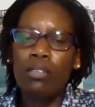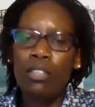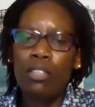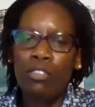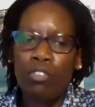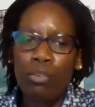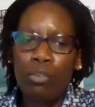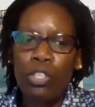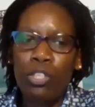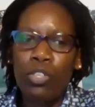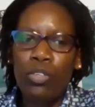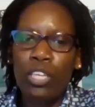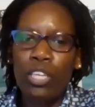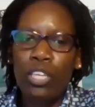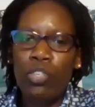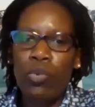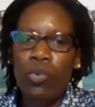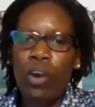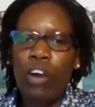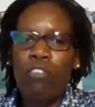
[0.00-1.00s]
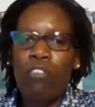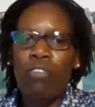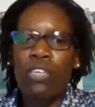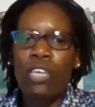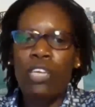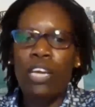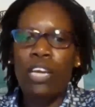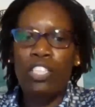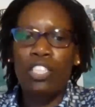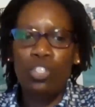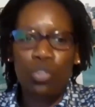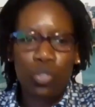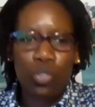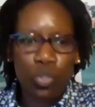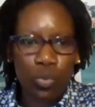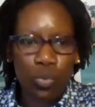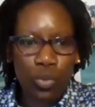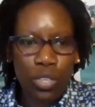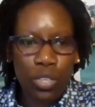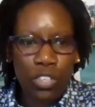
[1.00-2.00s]
information that you have regarding your
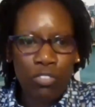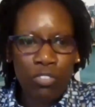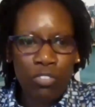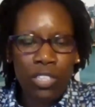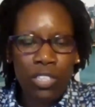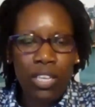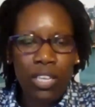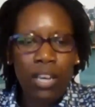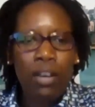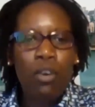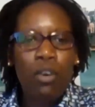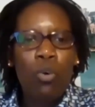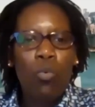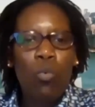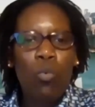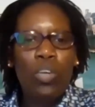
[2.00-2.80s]
student visa.